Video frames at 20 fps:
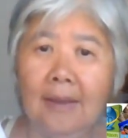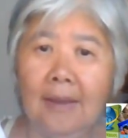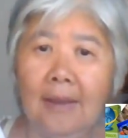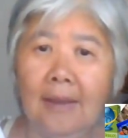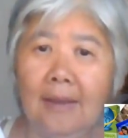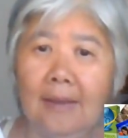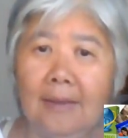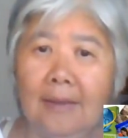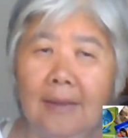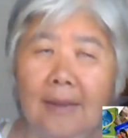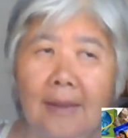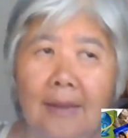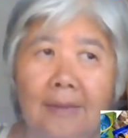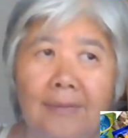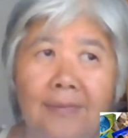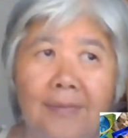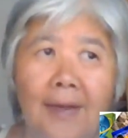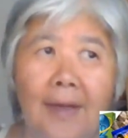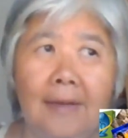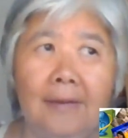and they
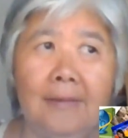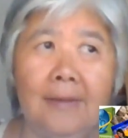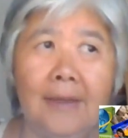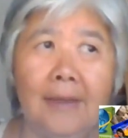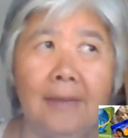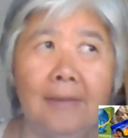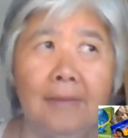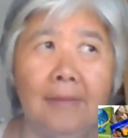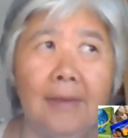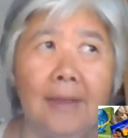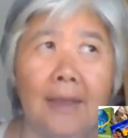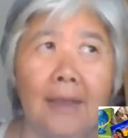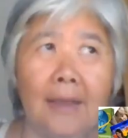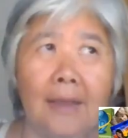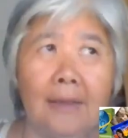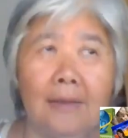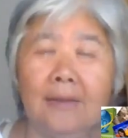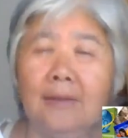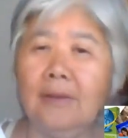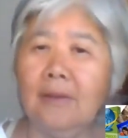found out that